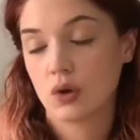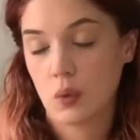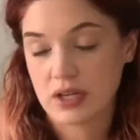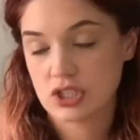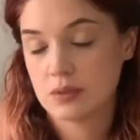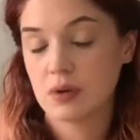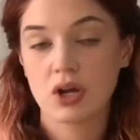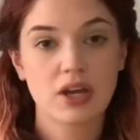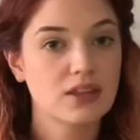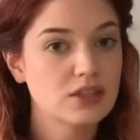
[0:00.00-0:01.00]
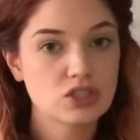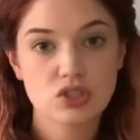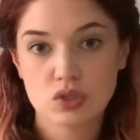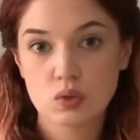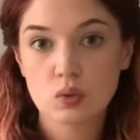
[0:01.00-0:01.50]
Question mark. And then
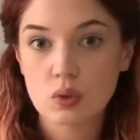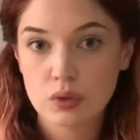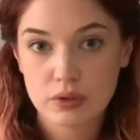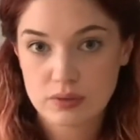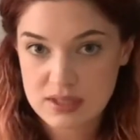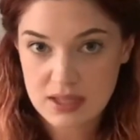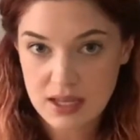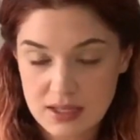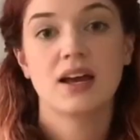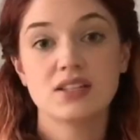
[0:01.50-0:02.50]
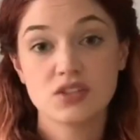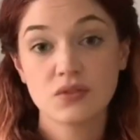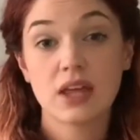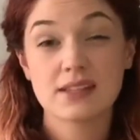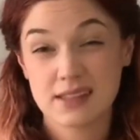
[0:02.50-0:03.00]
just Google those things. And so for
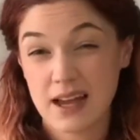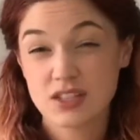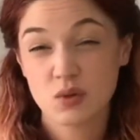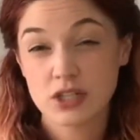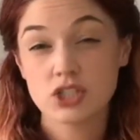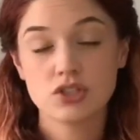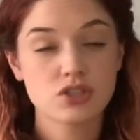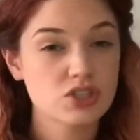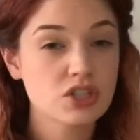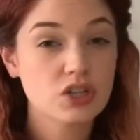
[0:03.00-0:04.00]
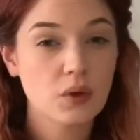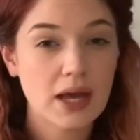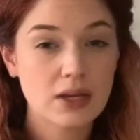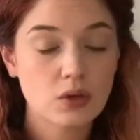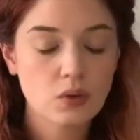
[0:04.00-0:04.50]
that last question, you're just going to go
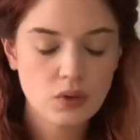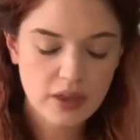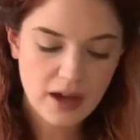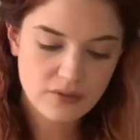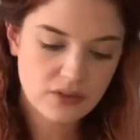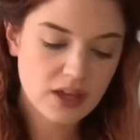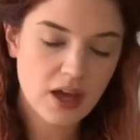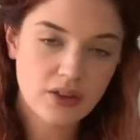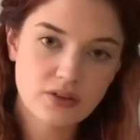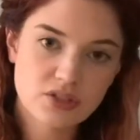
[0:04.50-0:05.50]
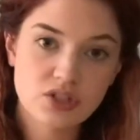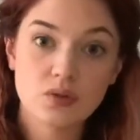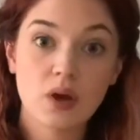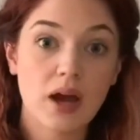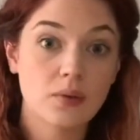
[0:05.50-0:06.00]
ahead and Google that. For the other two,
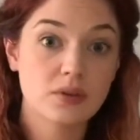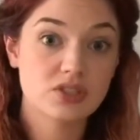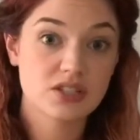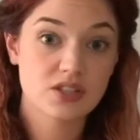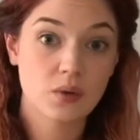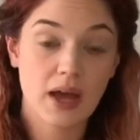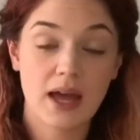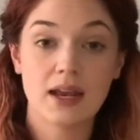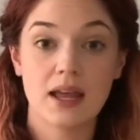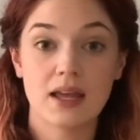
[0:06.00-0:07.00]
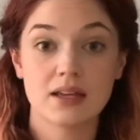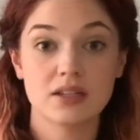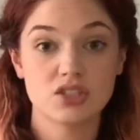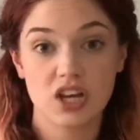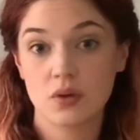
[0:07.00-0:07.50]
I would just go ahead and
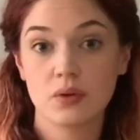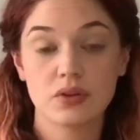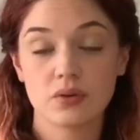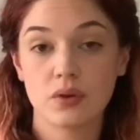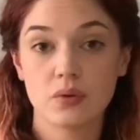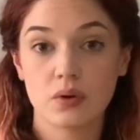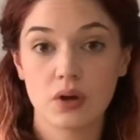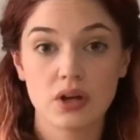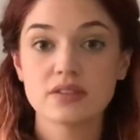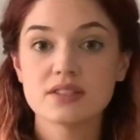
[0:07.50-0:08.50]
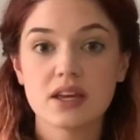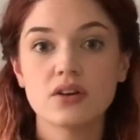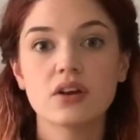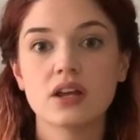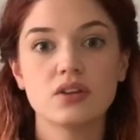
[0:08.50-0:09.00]
check with your local garden
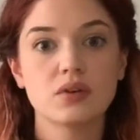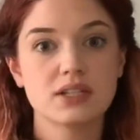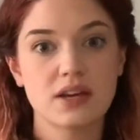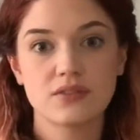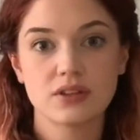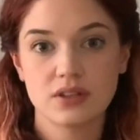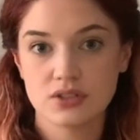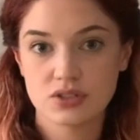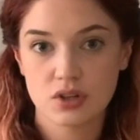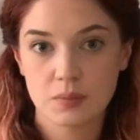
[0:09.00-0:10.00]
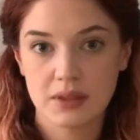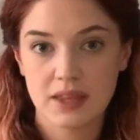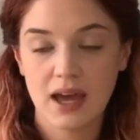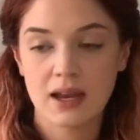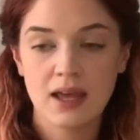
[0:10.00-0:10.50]
center, and you can definitely determine that.